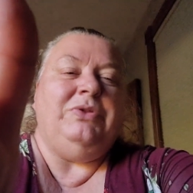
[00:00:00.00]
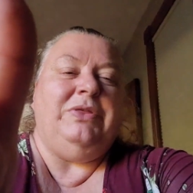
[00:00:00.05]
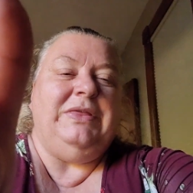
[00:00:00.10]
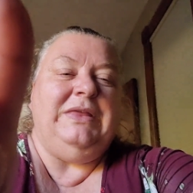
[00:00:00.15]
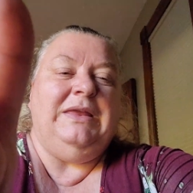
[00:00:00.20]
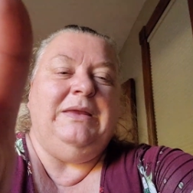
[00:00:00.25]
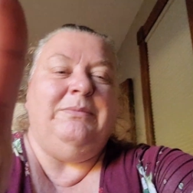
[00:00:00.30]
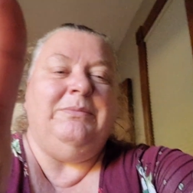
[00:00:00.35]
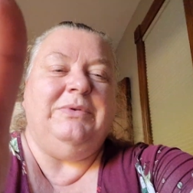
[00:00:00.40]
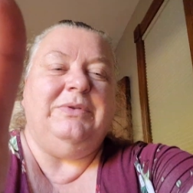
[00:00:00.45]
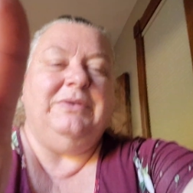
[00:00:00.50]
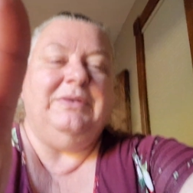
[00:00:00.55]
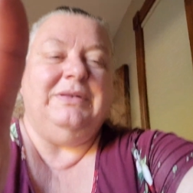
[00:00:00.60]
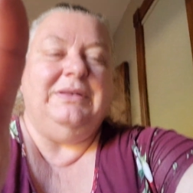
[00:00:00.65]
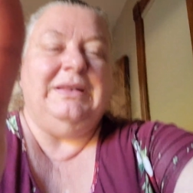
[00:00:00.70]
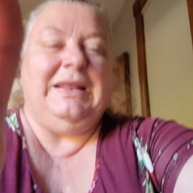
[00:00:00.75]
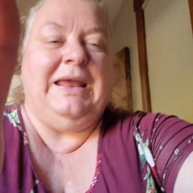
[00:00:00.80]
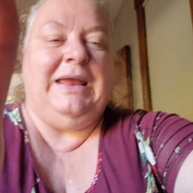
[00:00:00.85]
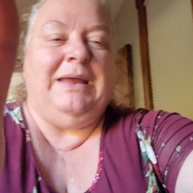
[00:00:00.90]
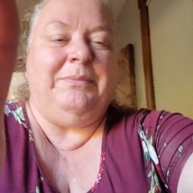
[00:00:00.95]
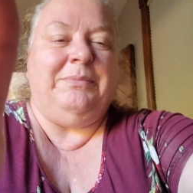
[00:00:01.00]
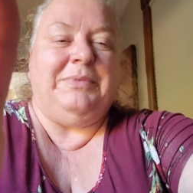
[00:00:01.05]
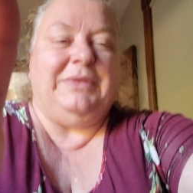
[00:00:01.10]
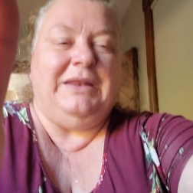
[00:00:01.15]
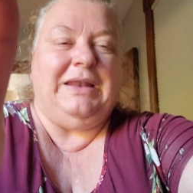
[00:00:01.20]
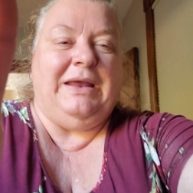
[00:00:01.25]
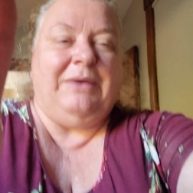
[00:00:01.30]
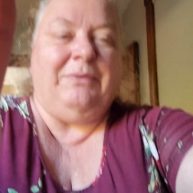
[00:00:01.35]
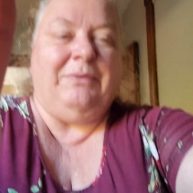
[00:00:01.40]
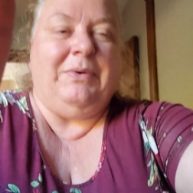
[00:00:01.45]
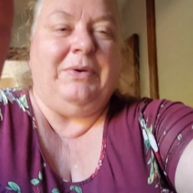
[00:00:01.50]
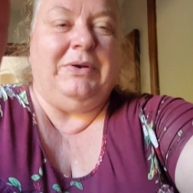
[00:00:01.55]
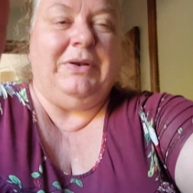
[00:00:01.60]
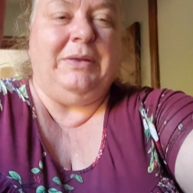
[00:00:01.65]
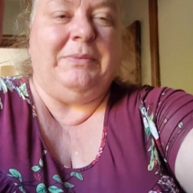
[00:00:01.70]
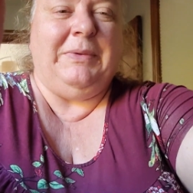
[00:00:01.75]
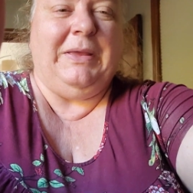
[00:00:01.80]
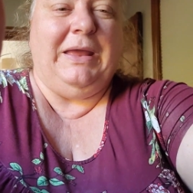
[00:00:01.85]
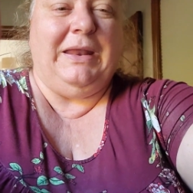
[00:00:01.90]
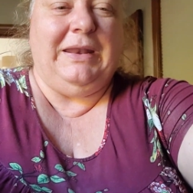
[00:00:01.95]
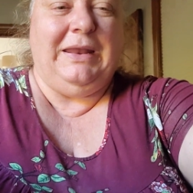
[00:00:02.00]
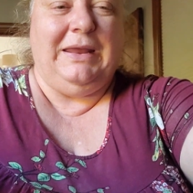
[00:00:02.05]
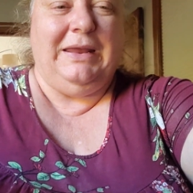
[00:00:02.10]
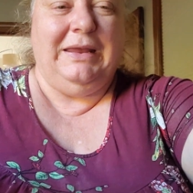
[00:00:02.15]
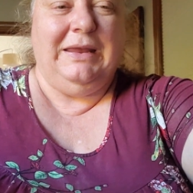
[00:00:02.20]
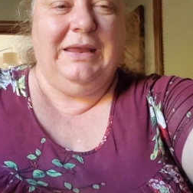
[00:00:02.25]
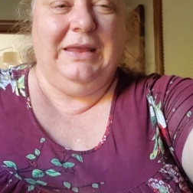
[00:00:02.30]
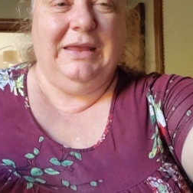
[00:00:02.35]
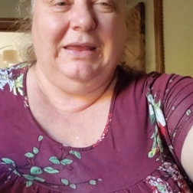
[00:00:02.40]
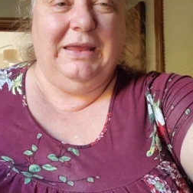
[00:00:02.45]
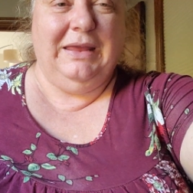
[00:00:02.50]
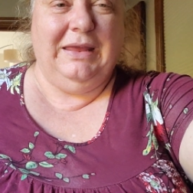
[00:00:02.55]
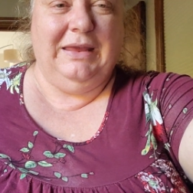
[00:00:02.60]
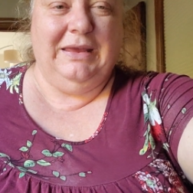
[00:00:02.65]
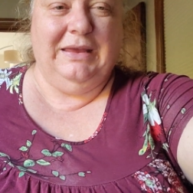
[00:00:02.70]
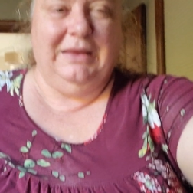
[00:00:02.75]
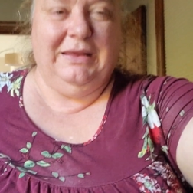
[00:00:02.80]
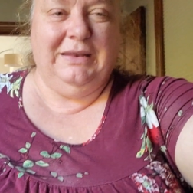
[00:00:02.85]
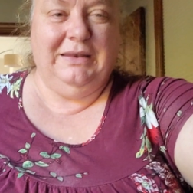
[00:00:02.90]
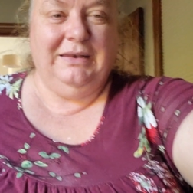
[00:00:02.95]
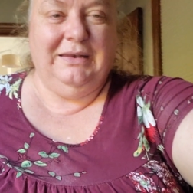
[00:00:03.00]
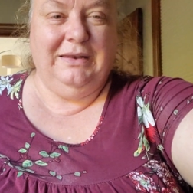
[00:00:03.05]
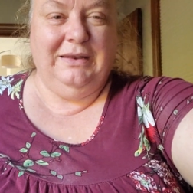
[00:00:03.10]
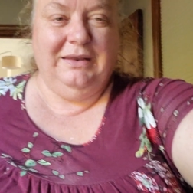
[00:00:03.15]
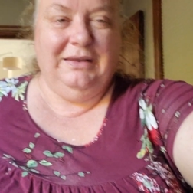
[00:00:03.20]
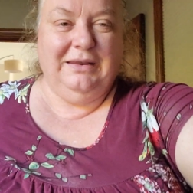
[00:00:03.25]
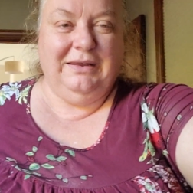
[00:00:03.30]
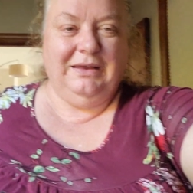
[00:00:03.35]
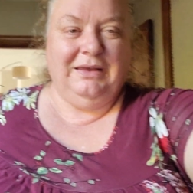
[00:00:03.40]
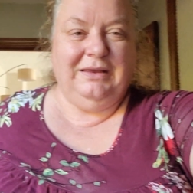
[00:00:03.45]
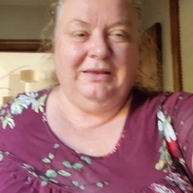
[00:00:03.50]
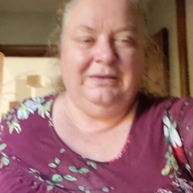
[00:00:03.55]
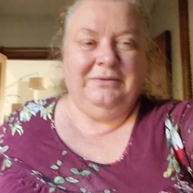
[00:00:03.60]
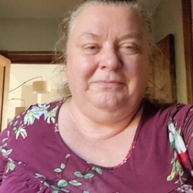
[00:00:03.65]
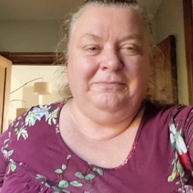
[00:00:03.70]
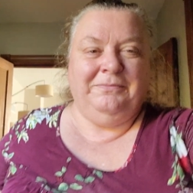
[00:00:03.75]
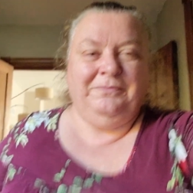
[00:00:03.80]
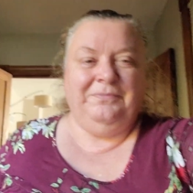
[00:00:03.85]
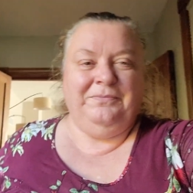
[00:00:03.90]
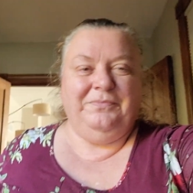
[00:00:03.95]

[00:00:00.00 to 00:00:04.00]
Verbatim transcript: themed lamp that I wound up getting and um,